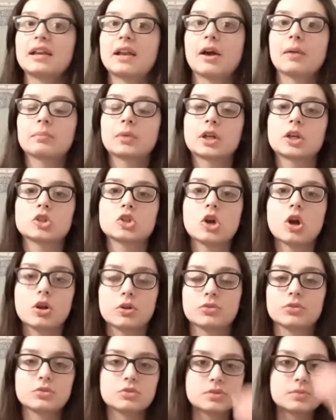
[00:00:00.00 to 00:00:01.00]
now I'm gonna
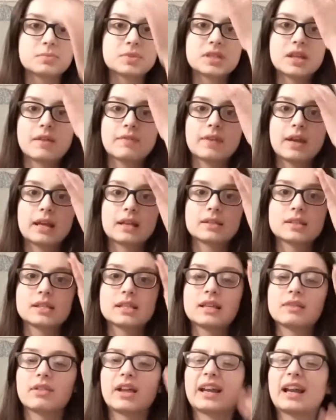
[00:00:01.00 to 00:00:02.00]
talk through some stuff and
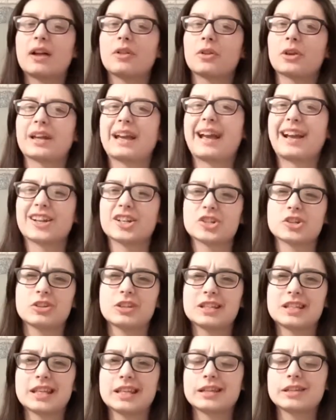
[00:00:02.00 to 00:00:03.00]
see like how long it
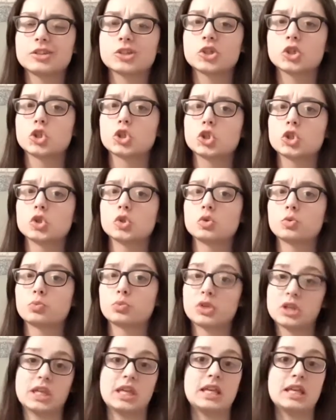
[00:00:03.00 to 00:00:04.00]
actually takes to
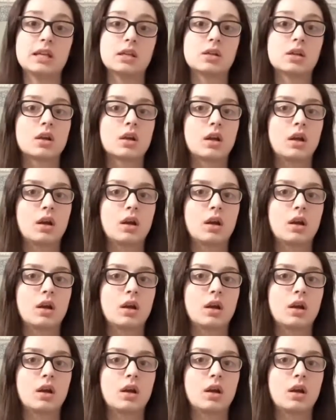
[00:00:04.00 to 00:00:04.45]
preheat